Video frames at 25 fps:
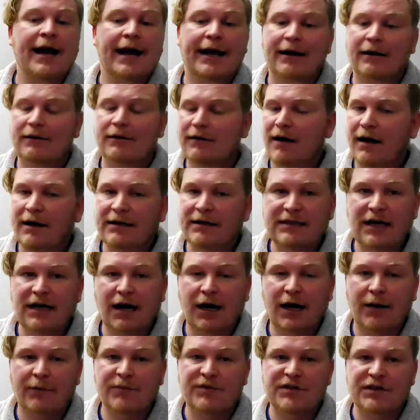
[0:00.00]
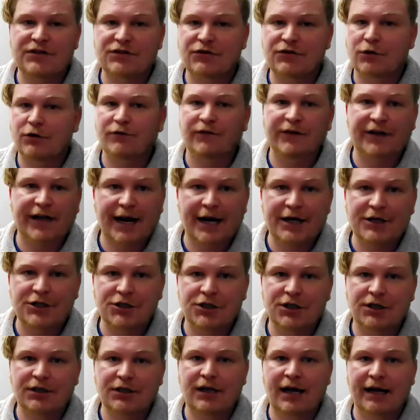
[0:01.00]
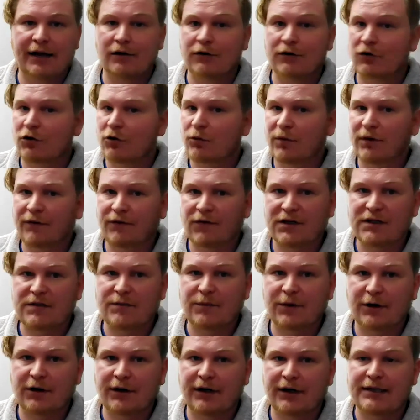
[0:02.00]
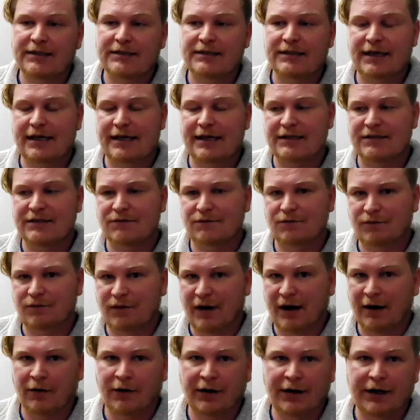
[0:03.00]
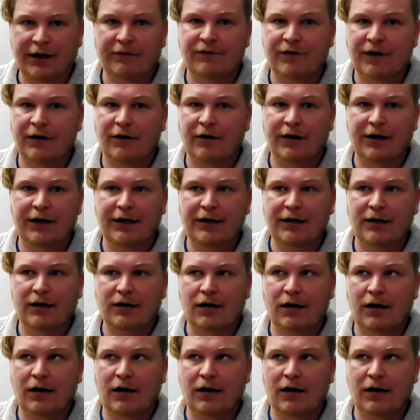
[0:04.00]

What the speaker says: and a lot of times a certification and a little bit of experience is very, very.